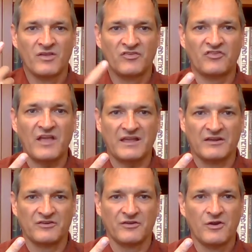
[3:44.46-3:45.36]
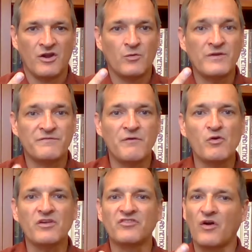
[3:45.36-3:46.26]
Second, we
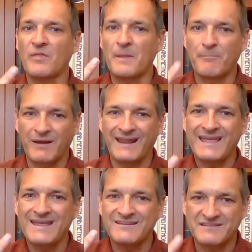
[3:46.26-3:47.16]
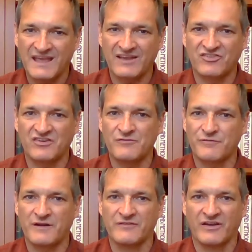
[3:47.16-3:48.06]
focus on the plain text in
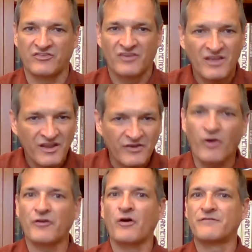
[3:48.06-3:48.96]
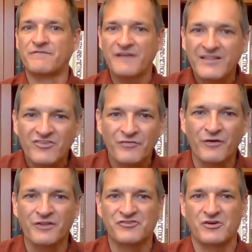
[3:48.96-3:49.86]
front of us, not on
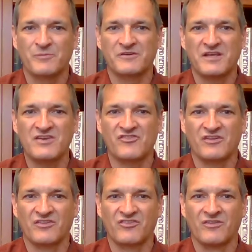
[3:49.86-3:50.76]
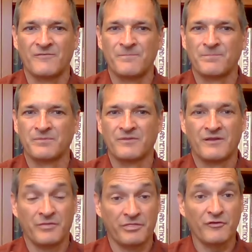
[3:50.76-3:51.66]
fanciful interpretations.
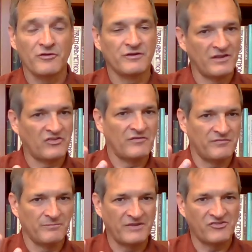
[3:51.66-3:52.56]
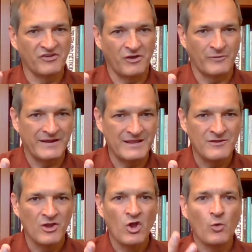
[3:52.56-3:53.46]
Third, as I've mentioned
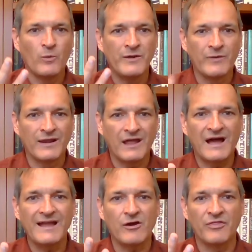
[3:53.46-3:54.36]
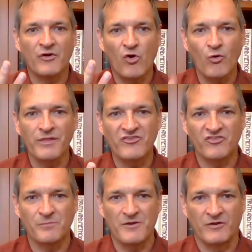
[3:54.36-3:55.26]
already, we rely on the Holy
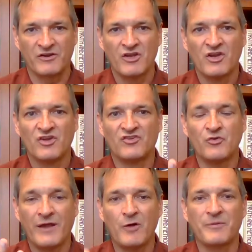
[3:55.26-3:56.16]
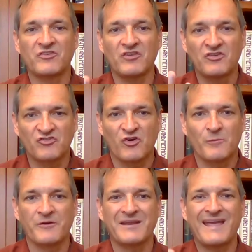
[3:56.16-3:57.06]
Spirit to help us
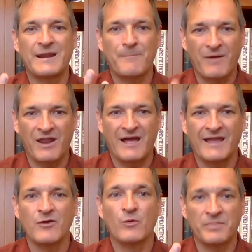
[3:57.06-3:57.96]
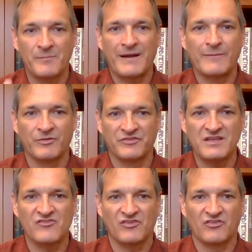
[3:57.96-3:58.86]
interpret and apply what the Bible
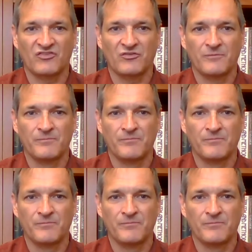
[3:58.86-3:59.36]
teaches.